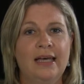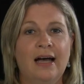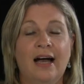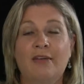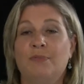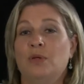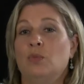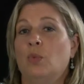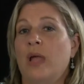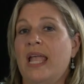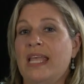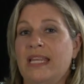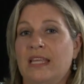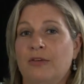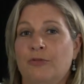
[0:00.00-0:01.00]
I've been
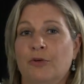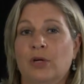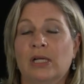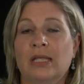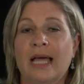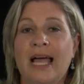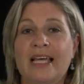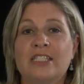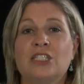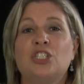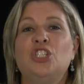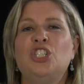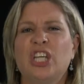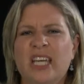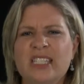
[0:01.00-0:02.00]
waiting for a class
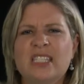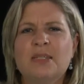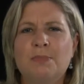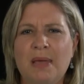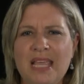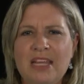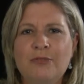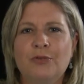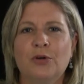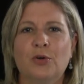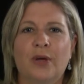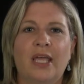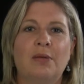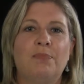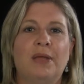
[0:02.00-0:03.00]
just made for
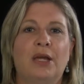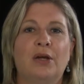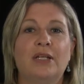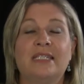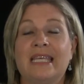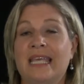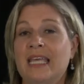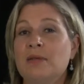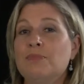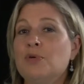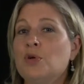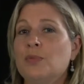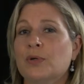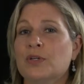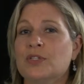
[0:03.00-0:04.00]
grandparents and
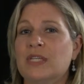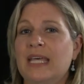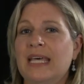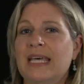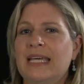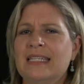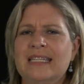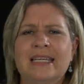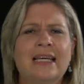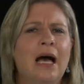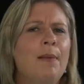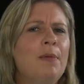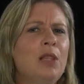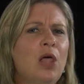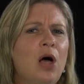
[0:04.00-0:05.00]
boomers to
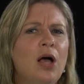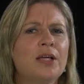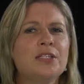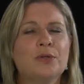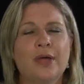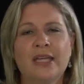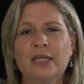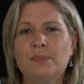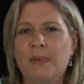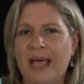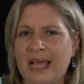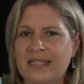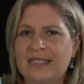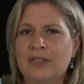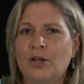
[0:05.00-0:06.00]
come along so I could
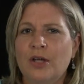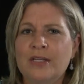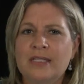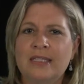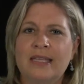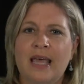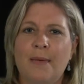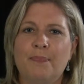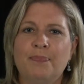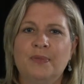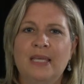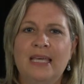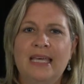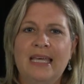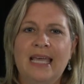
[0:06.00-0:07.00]
pass it on to them.
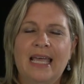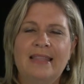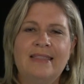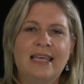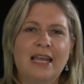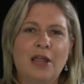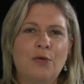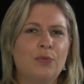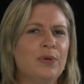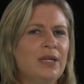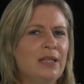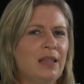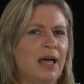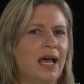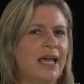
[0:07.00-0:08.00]
And then I
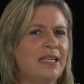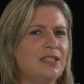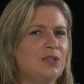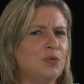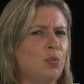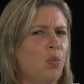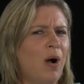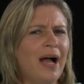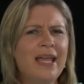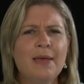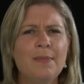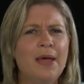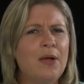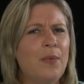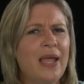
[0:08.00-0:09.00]
realized, why
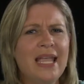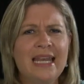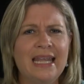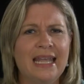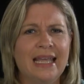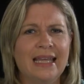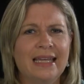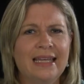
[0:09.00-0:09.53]
am I waiting?